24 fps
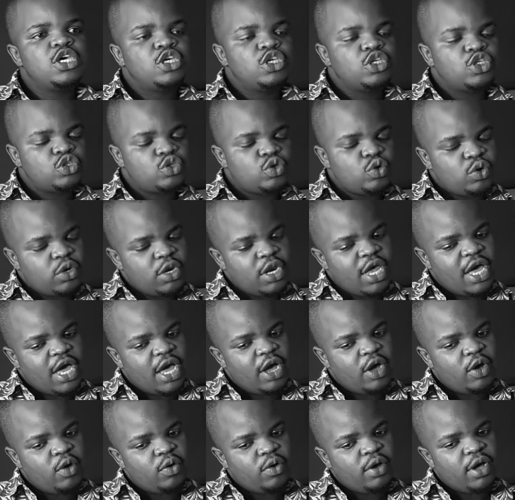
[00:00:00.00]
So
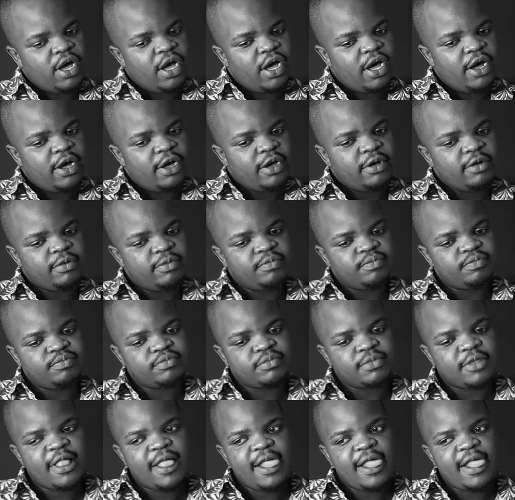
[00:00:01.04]
now um,